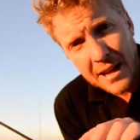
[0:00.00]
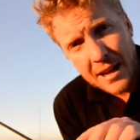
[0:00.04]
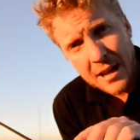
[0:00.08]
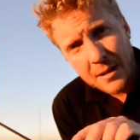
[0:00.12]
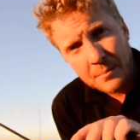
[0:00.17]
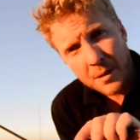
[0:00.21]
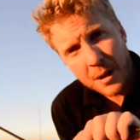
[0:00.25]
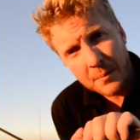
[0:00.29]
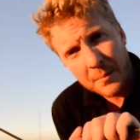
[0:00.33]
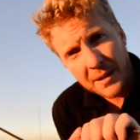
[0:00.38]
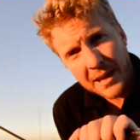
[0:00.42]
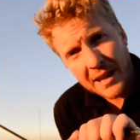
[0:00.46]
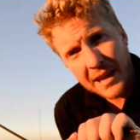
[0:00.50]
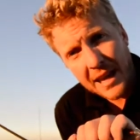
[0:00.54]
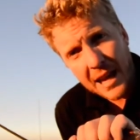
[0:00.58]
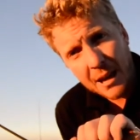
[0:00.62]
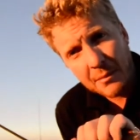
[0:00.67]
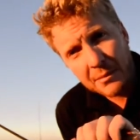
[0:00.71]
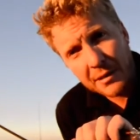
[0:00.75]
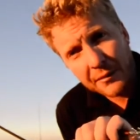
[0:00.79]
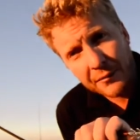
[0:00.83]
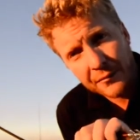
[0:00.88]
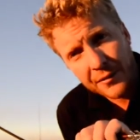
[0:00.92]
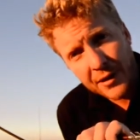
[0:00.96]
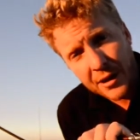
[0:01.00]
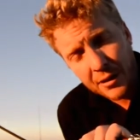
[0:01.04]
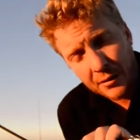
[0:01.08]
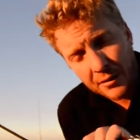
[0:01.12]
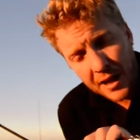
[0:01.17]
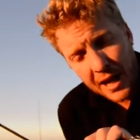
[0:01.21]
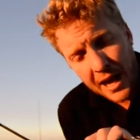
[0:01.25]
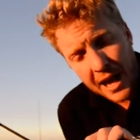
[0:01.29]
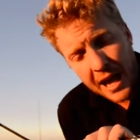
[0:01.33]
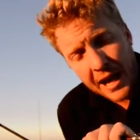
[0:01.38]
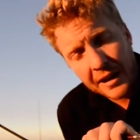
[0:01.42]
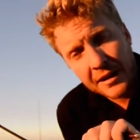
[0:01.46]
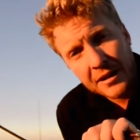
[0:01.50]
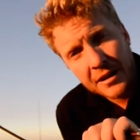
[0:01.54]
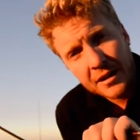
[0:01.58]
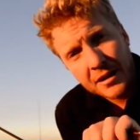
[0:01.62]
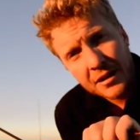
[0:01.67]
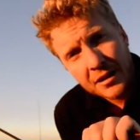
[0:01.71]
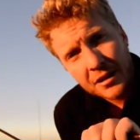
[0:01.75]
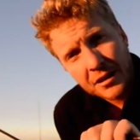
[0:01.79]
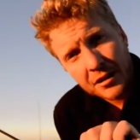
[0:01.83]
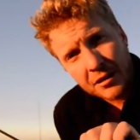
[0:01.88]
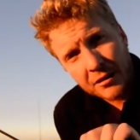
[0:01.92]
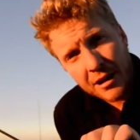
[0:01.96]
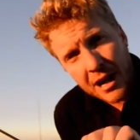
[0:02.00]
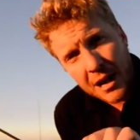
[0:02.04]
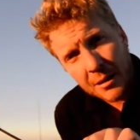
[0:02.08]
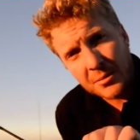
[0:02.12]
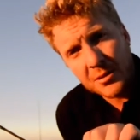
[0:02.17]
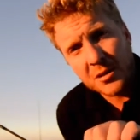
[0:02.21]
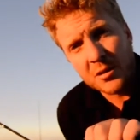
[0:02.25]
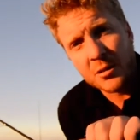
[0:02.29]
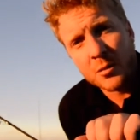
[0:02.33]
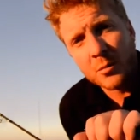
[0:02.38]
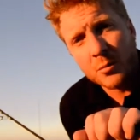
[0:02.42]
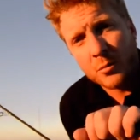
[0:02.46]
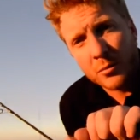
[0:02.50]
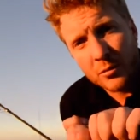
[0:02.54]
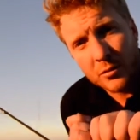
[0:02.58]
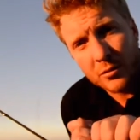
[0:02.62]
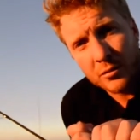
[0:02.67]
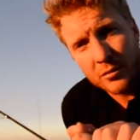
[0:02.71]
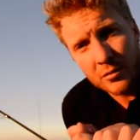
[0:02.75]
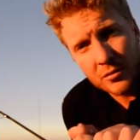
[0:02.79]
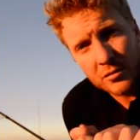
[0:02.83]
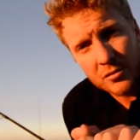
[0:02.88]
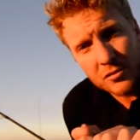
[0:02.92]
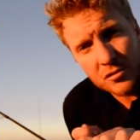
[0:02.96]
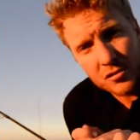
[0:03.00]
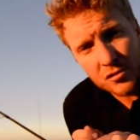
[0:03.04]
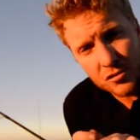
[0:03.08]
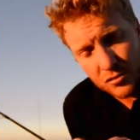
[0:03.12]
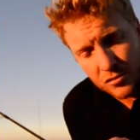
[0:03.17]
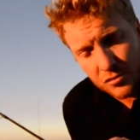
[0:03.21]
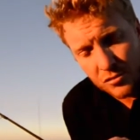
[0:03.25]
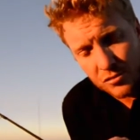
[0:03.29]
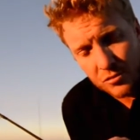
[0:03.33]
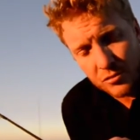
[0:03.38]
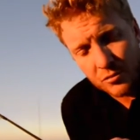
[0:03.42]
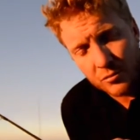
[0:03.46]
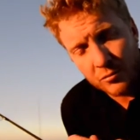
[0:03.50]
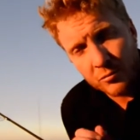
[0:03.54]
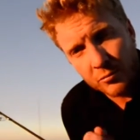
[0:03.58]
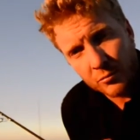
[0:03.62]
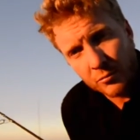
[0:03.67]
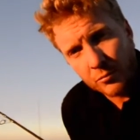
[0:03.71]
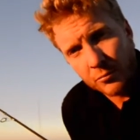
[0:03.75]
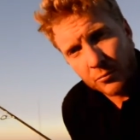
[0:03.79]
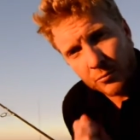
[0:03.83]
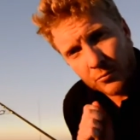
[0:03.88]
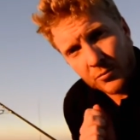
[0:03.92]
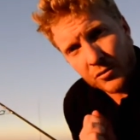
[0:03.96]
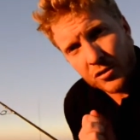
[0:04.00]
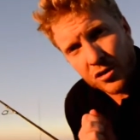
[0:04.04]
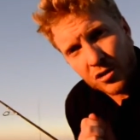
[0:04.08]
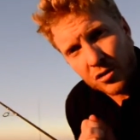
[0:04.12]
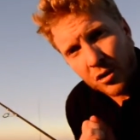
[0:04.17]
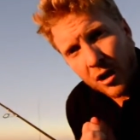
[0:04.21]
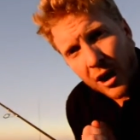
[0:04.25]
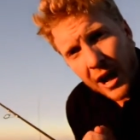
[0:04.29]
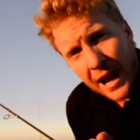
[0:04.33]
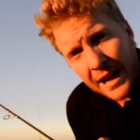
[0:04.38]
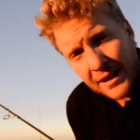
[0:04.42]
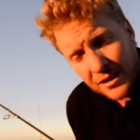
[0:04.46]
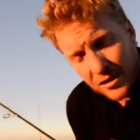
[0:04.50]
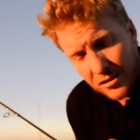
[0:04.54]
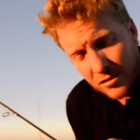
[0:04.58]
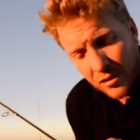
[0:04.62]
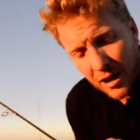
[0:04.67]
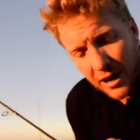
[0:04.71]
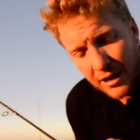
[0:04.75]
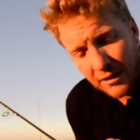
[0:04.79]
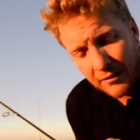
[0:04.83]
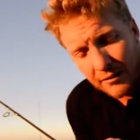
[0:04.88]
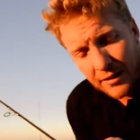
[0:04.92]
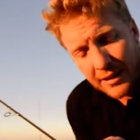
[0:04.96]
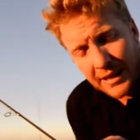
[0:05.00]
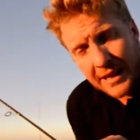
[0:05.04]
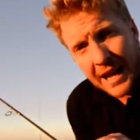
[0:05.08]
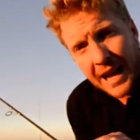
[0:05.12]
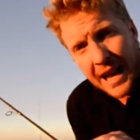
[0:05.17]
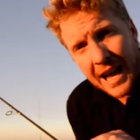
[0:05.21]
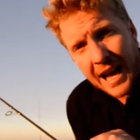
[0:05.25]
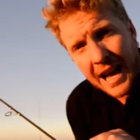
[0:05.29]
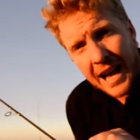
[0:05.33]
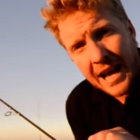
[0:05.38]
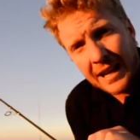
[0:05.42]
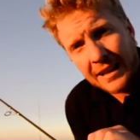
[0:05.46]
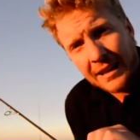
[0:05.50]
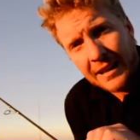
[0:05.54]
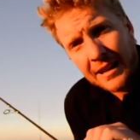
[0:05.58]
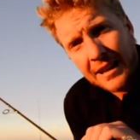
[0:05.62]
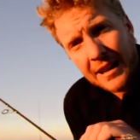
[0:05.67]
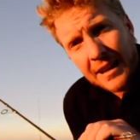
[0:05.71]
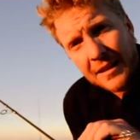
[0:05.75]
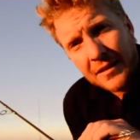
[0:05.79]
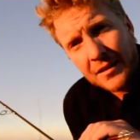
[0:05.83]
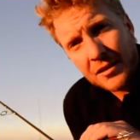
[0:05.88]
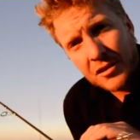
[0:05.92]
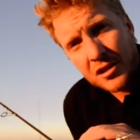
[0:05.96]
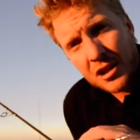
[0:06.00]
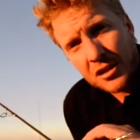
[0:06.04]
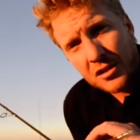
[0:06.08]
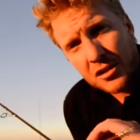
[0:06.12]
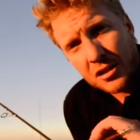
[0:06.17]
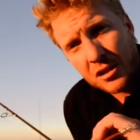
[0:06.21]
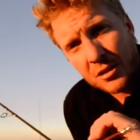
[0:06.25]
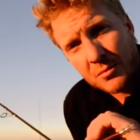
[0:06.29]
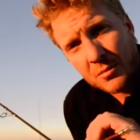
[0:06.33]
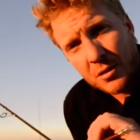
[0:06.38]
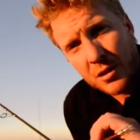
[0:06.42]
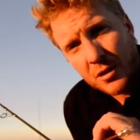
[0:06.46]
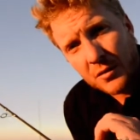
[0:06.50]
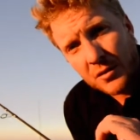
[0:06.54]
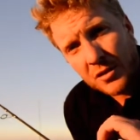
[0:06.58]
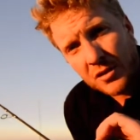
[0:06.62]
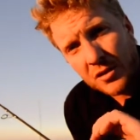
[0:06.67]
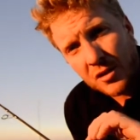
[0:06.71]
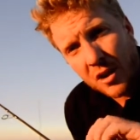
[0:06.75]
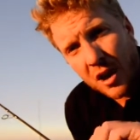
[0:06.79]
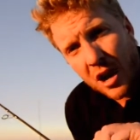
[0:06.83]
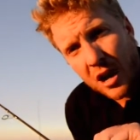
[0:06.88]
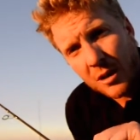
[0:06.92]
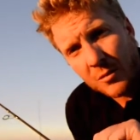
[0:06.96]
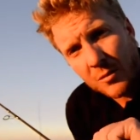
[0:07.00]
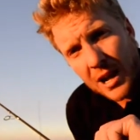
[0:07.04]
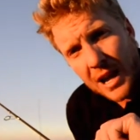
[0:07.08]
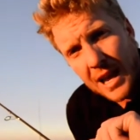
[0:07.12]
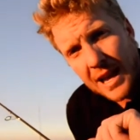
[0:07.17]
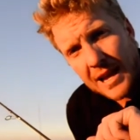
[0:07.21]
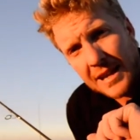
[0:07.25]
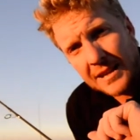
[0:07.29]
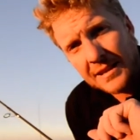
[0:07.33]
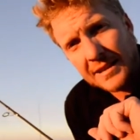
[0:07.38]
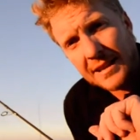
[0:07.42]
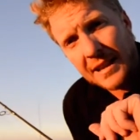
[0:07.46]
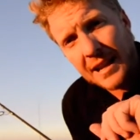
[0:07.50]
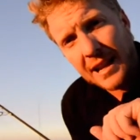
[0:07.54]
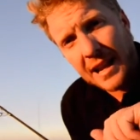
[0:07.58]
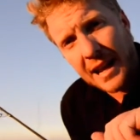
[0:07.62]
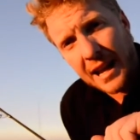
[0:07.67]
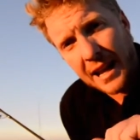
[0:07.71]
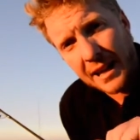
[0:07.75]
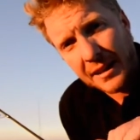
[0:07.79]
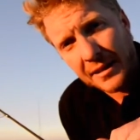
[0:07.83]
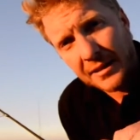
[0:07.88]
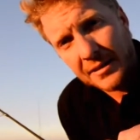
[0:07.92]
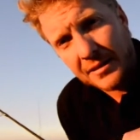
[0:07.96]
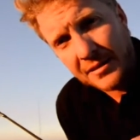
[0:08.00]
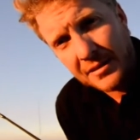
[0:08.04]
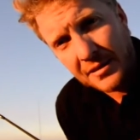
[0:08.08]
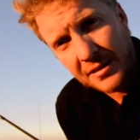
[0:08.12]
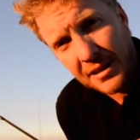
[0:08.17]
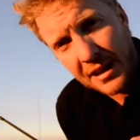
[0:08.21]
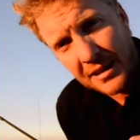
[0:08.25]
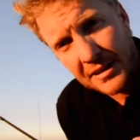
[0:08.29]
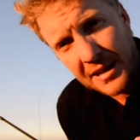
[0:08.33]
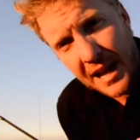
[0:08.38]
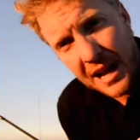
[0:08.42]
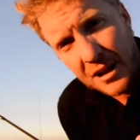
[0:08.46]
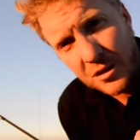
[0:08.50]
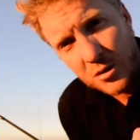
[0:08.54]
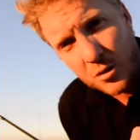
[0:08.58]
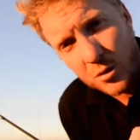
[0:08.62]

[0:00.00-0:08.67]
By being able to feel that, you're able to strike really hard. The jig's going to move sideways and attach